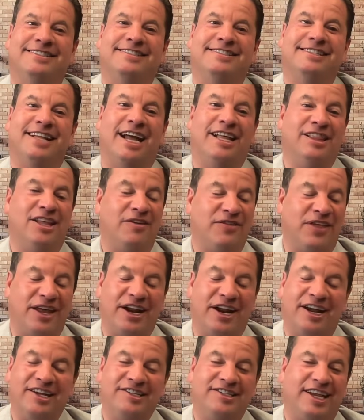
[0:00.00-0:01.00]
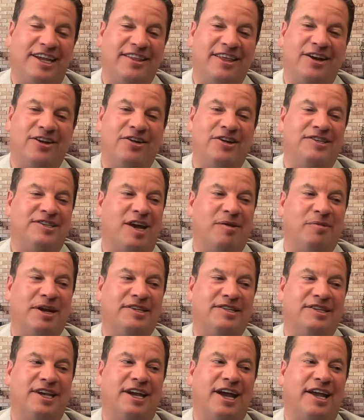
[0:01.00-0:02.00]
I love that. I say that all the time. I
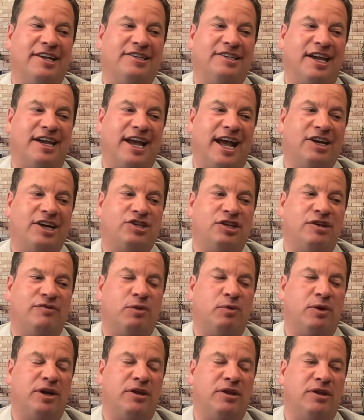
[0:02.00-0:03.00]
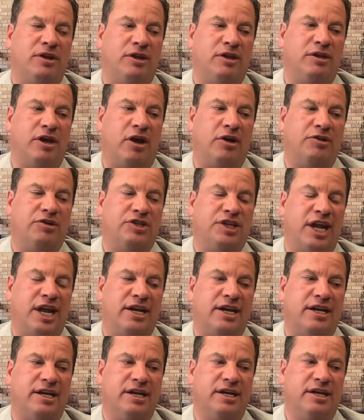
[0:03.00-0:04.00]
say, actually, if you want to really understand
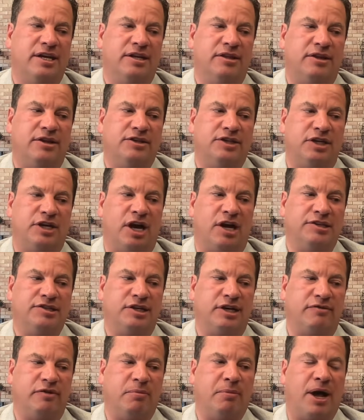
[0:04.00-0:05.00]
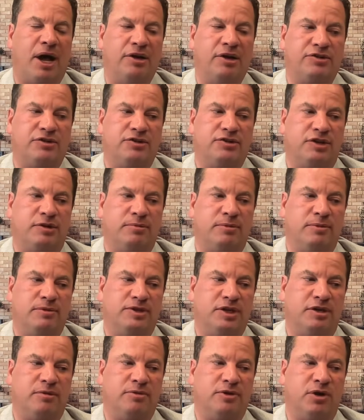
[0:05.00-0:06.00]
it, there's a cousin of imposter
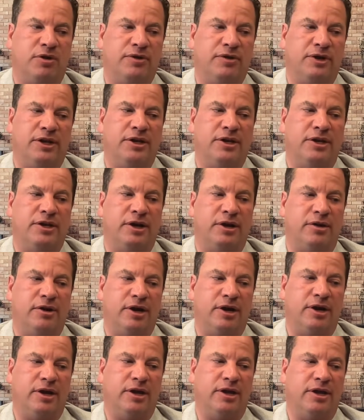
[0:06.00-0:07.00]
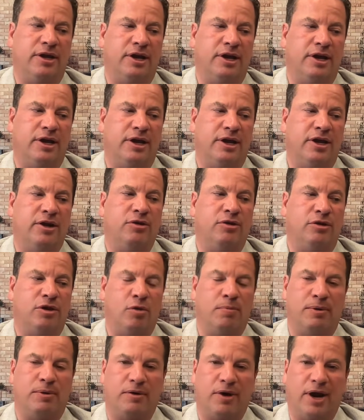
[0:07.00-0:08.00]
syndrome called the,
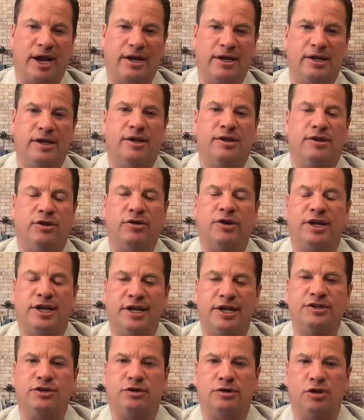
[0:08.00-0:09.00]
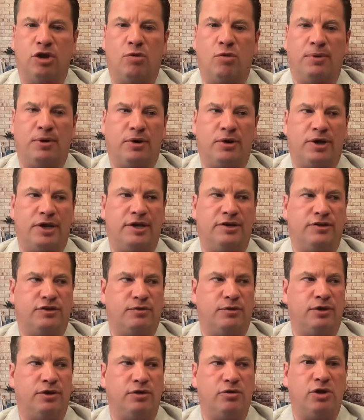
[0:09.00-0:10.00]
interloper, right? You're an interloper
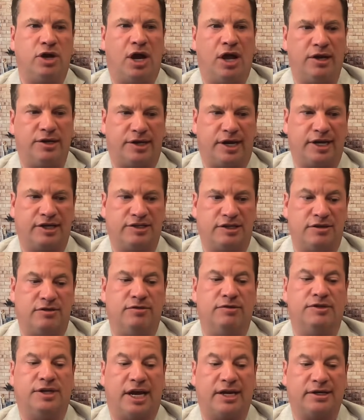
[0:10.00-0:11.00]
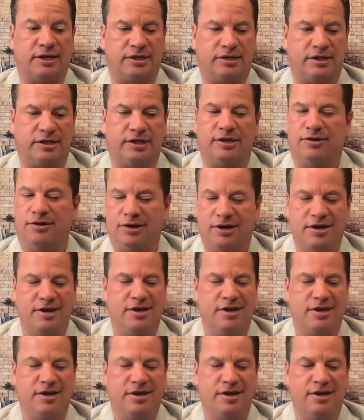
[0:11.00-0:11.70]
into a new context, either technically or,